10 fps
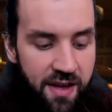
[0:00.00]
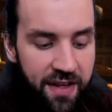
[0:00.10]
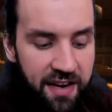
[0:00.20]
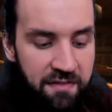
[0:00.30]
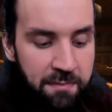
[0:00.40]

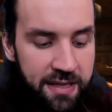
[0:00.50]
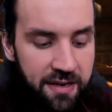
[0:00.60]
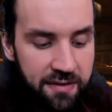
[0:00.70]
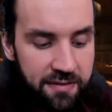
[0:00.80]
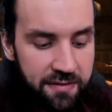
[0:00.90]
They have
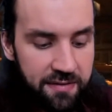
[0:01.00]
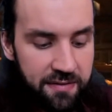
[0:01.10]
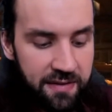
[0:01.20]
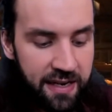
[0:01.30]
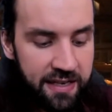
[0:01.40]
better
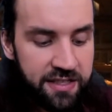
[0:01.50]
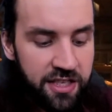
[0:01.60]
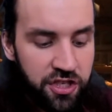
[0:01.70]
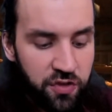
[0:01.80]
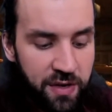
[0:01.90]

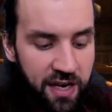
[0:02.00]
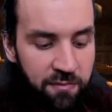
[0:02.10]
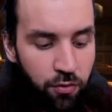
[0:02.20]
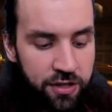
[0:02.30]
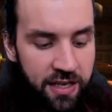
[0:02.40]
conditions, they
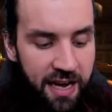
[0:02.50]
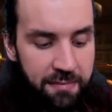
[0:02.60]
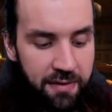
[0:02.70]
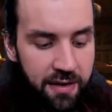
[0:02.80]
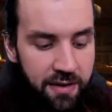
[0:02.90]
have more
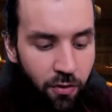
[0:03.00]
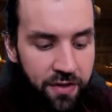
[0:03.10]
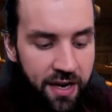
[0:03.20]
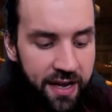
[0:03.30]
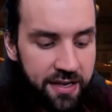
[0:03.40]
time on
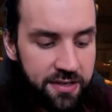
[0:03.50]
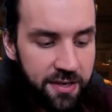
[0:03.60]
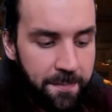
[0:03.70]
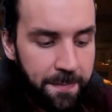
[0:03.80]
their hand